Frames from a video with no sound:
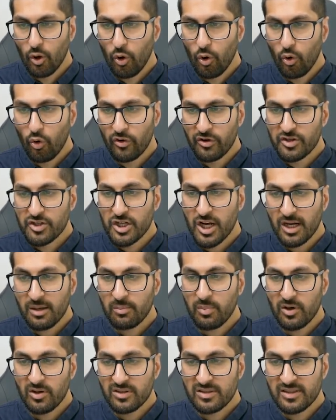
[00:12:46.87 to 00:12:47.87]
Or a
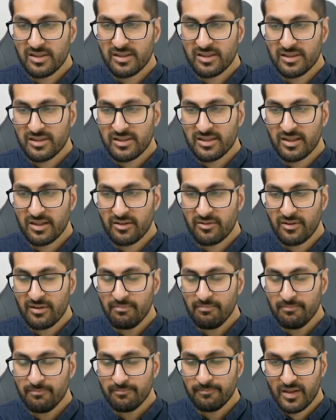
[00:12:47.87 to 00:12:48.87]
checkbox in the
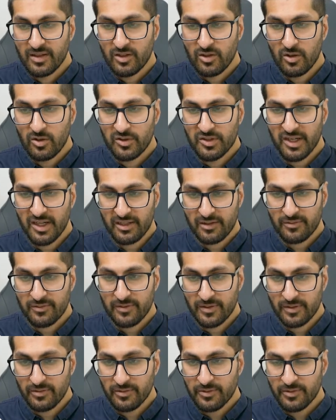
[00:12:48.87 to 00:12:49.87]
CRM, contact
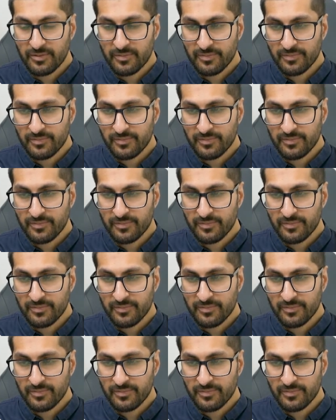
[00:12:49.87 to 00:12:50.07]
field.